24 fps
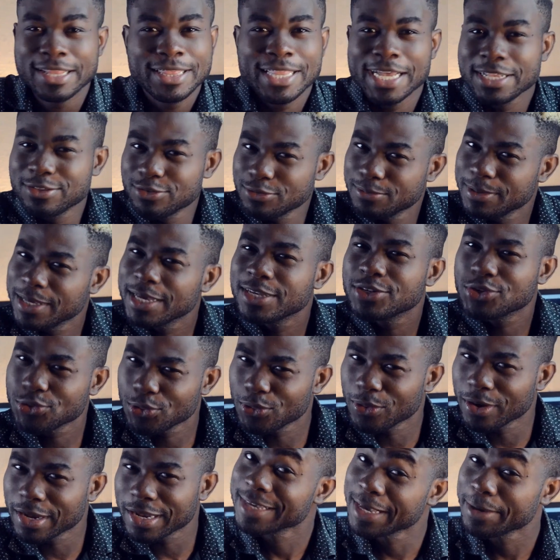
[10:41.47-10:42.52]
that to be a
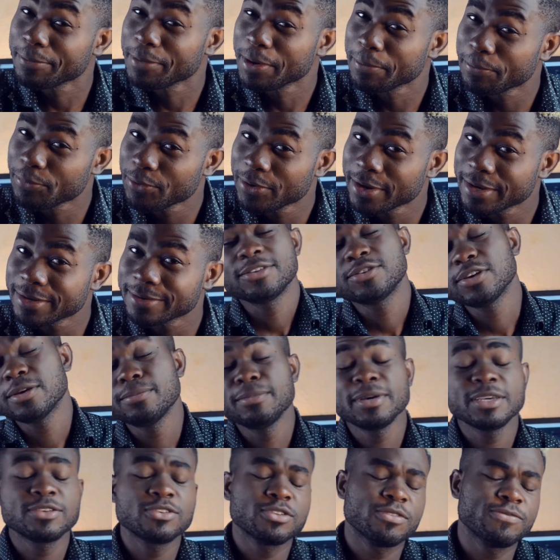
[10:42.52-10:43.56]
joke. Get my point? So it
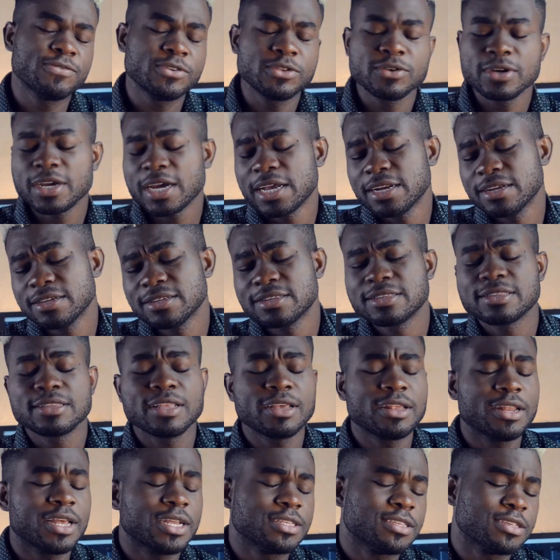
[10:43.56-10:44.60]
makes your video kind of
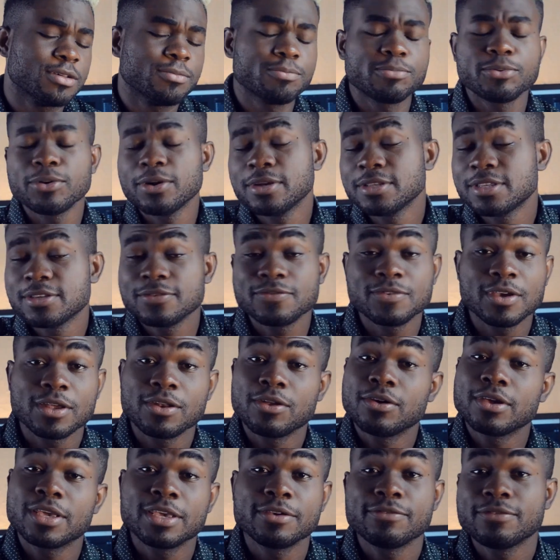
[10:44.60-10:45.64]
stale at some point if you're
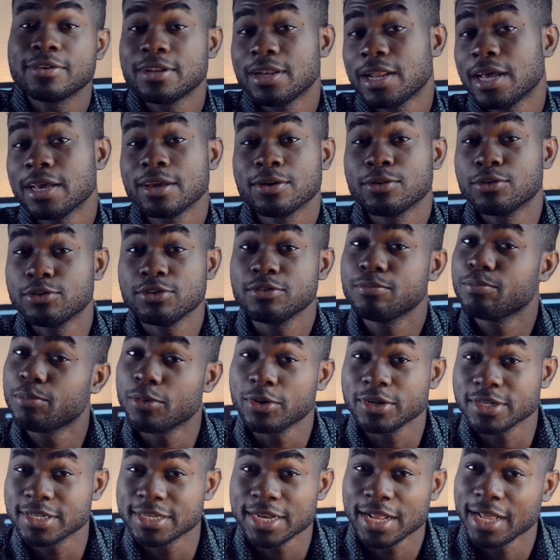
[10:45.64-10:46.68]
not giving like good
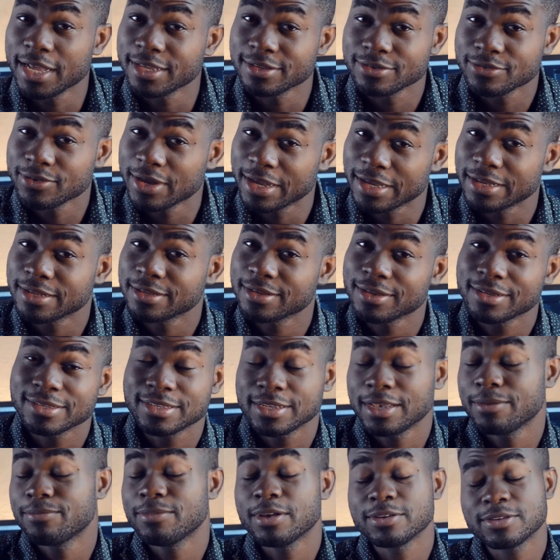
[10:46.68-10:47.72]
punchlines, right?
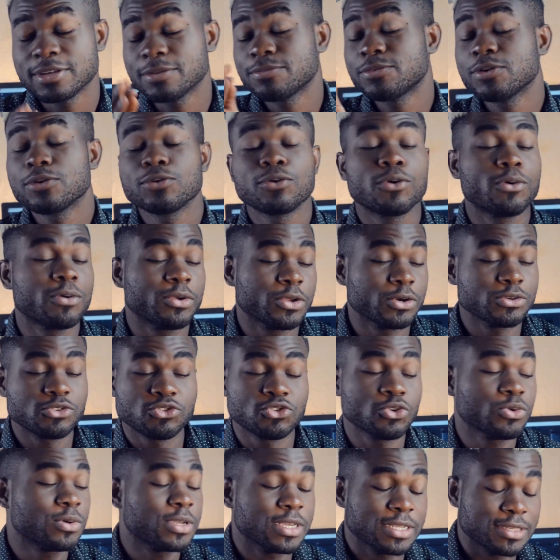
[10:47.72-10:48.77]
Except your
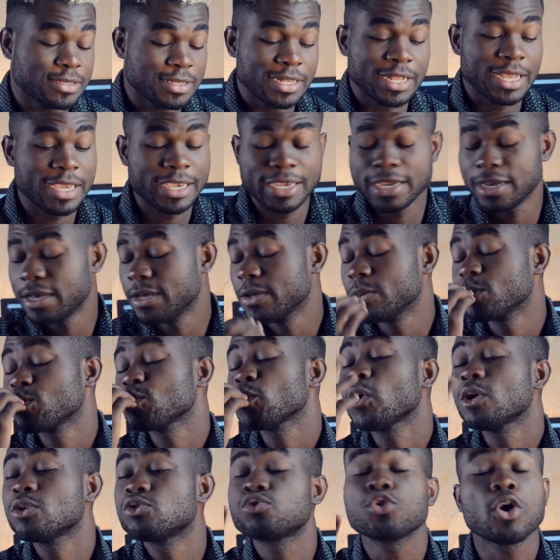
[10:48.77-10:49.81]
joke is like
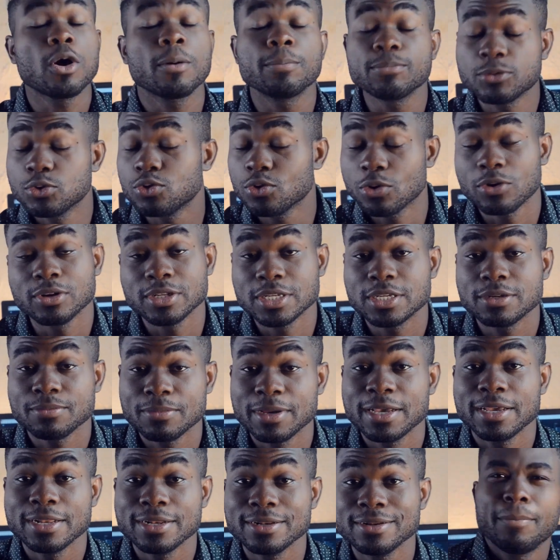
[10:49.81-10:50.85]
top notch,
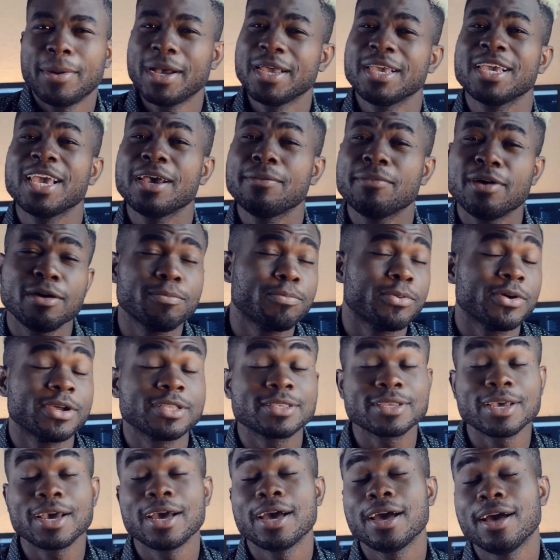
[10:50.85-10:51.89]
man. But you get my
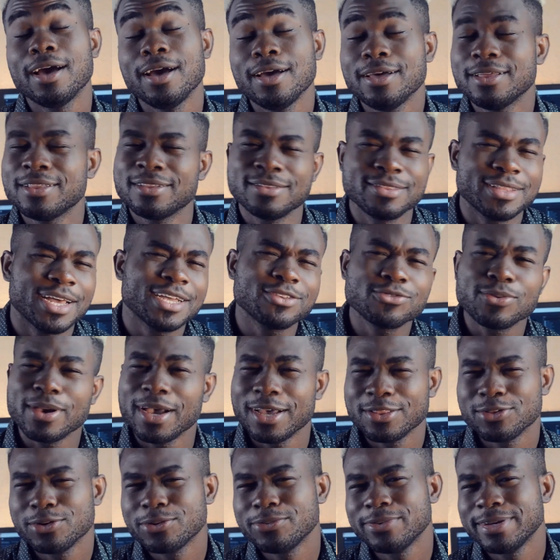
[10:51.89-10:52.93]
point. That's why
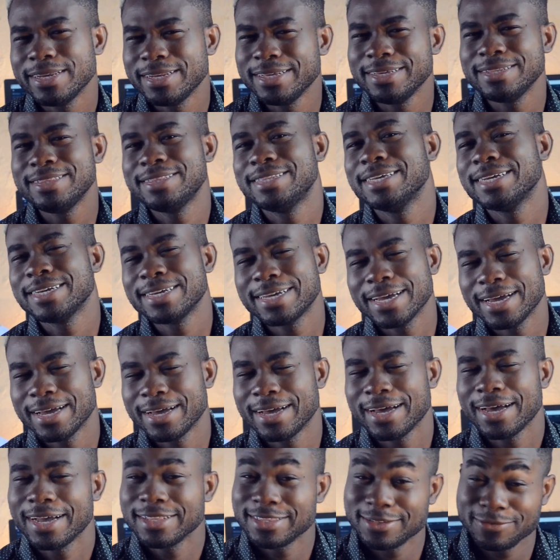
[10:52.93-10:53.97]
I don't really dig
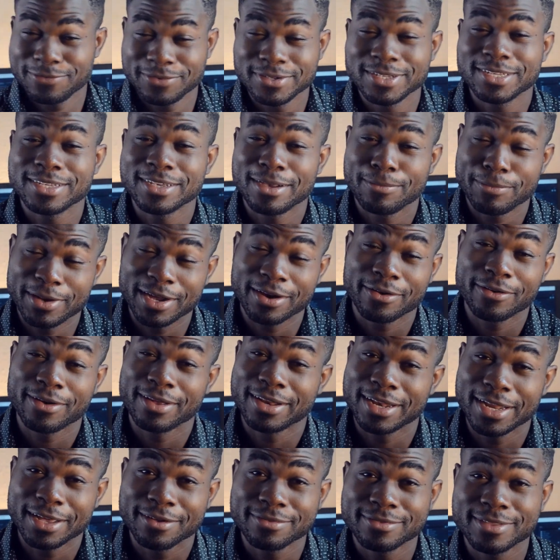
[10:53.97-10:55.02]
artificial
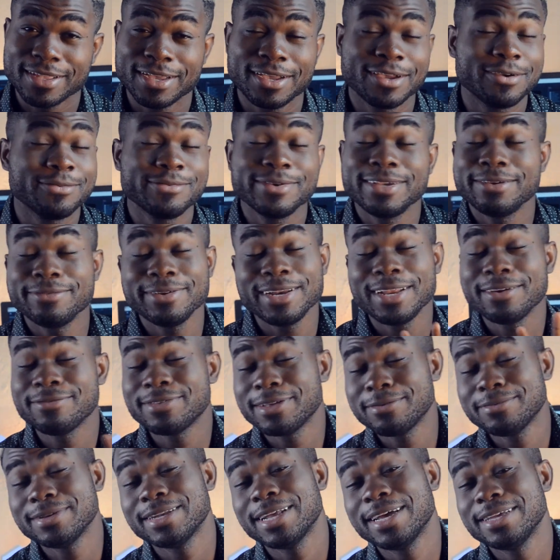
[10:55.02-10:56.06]
background laughter. We left
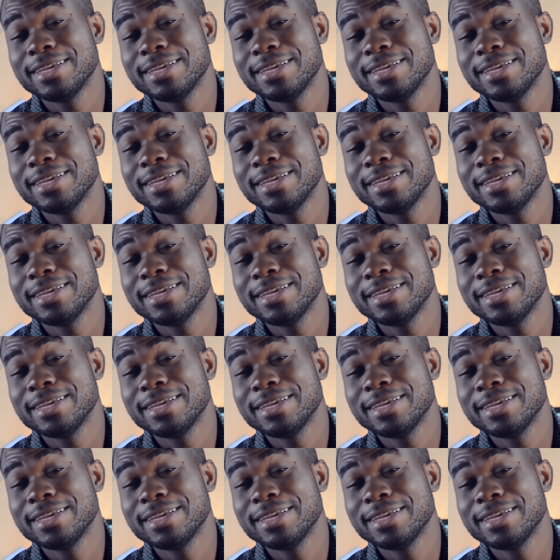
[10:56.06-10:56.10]
them in